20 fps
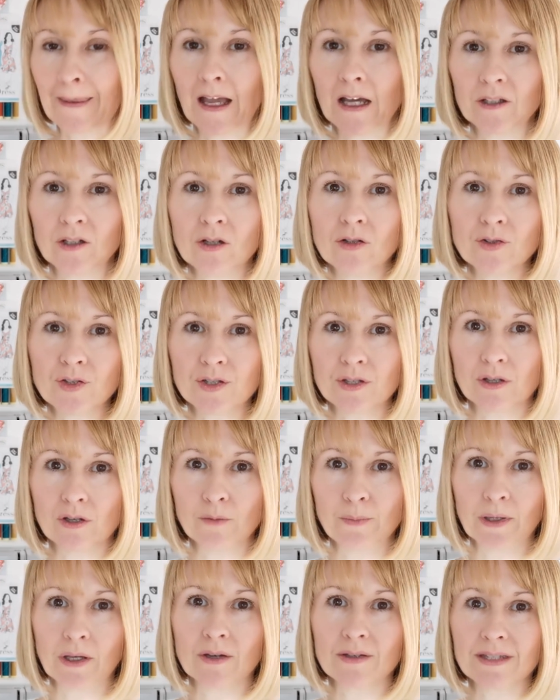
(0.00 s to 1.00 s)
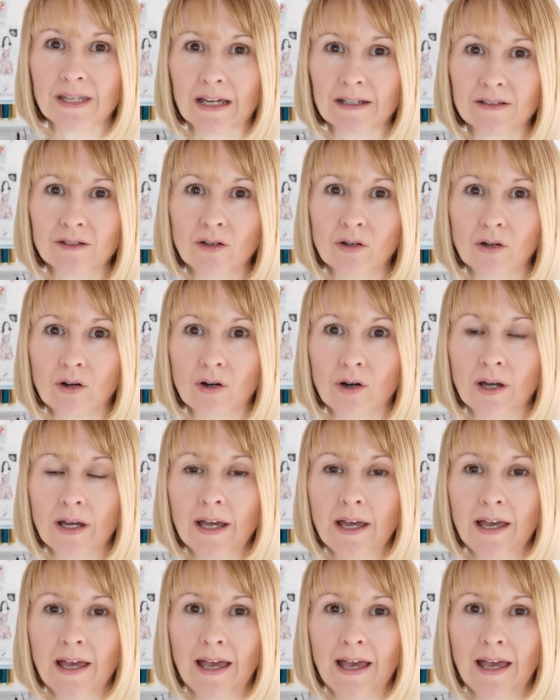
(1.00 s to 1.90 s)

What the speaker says: And also because I've not got